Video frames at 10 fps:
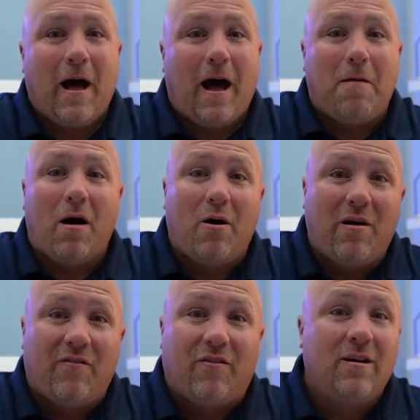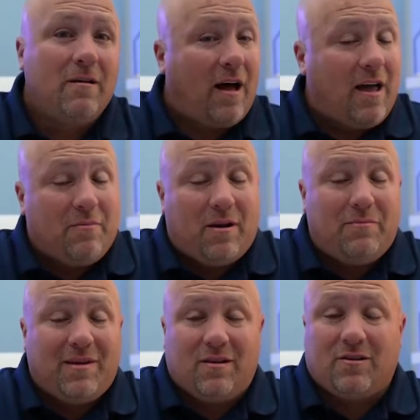However, I am going to
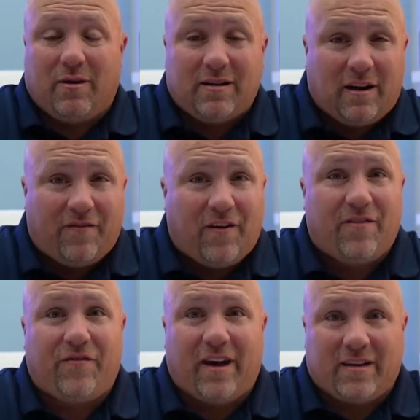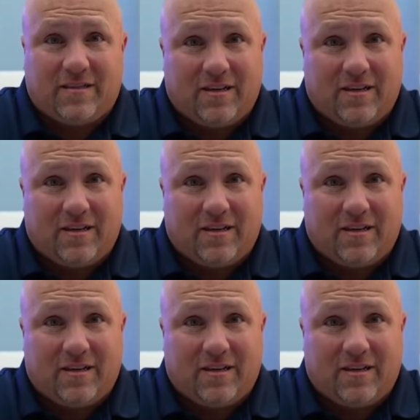be there to identify the facts, the